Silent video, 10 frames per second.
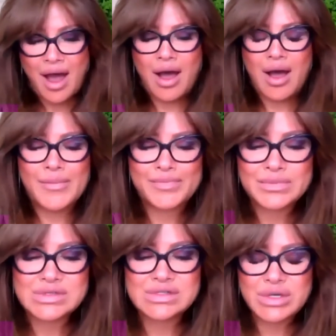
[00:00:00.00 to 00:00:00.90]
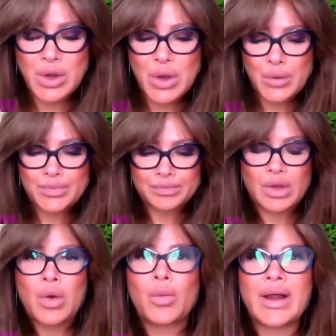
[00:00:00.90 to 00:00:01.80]
Um, so
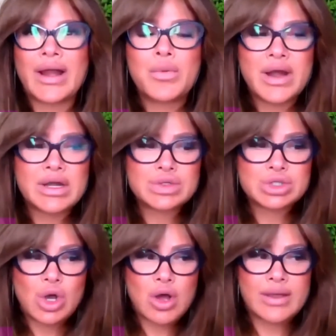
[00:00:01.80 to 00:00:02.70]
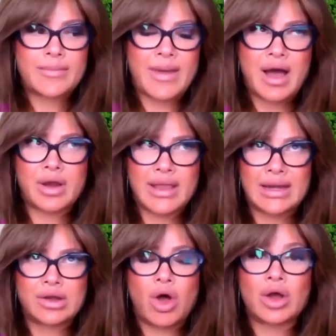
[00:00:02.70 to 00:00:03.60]
what I wanted to talk about
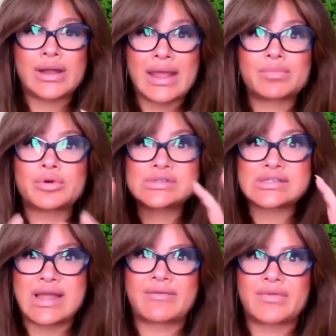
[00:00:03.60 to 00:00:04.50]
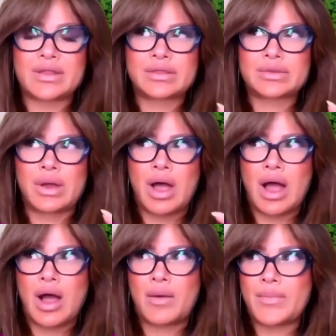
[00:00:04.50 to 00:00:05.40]
in on April 7th,
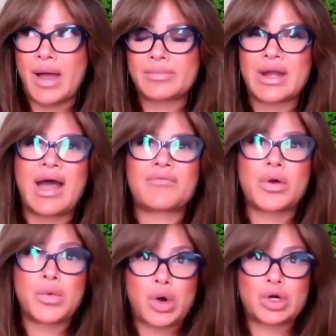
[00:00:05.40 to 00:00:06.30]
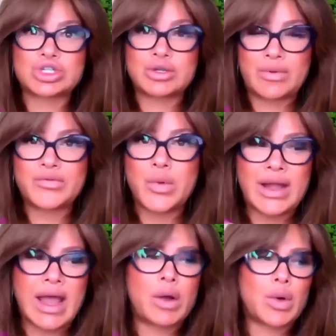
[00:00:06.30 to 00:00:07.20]
uh, I'm going to have a workshop of
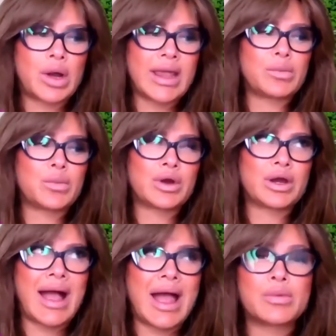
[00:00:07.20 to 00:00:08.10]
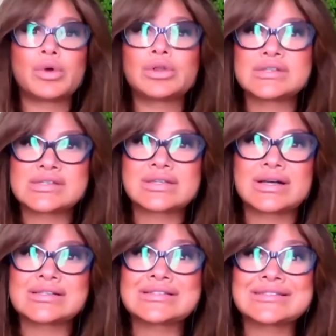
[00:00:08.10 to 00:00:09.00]
one hour in where I will
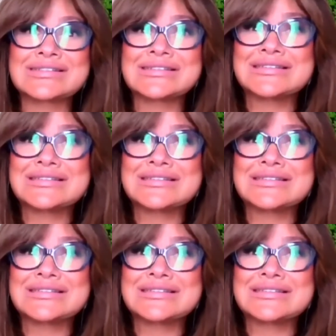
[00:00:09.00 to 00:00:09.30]
discuss the